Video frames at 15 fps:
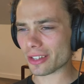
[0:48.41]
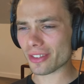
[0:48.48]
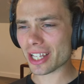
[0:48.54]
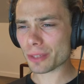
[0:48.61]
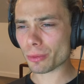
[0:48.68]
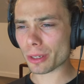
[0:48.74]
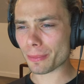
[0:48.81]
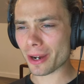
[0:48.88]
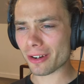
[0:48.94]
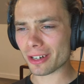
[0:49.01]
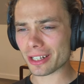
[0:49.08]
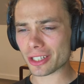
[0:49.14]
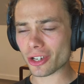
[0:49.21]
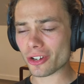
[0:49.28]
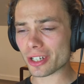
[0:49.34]
and that's what
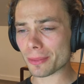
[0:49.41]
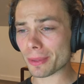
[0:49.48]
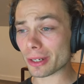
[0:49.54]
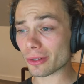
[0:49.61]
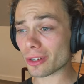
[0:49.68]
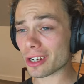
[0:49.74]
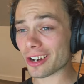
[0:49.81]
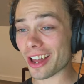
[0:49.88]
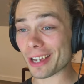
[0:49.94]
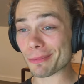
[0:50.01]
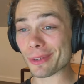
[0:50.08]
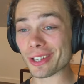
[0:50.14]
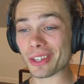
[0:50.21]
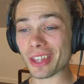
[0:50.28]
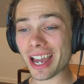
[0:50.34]
apparently is going to be looking like
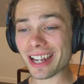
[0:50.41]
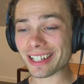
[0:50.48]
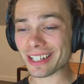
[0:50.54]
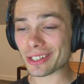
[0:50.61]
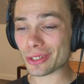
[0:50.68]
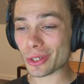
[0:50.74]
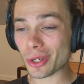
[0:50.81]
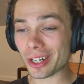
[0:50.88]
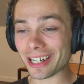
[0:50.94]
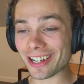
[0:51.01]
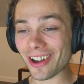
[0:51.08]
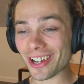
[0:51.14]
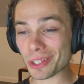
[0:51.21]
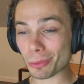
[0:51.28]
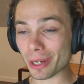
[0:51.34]
like, but that is certainly
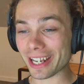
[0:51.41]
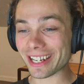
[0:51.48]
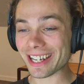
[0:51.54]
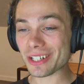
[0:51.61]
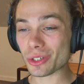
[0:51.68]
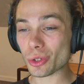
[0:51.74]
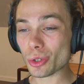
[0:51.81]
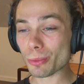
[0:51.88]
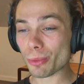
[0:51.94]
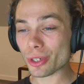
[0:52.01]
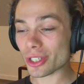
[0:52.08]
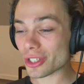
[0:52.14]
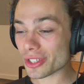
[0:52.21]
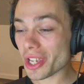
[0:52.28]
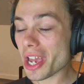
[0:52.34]
nice when I get two
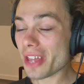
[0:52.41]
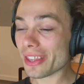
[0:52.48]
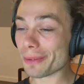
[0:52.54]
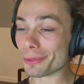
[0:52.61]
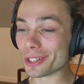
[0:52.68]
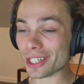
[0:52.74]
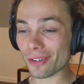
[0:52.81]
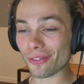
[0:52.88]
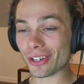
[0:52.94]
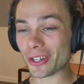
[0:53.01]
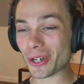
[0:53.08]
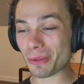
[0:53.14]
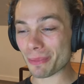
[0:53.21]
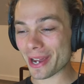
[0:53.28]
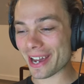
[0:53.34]
bridges that would
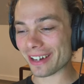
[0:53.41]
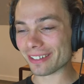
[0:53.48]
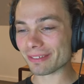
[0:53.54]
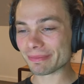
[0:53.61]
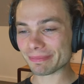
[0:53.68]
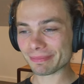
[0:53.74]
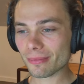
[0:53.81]
definitely help out.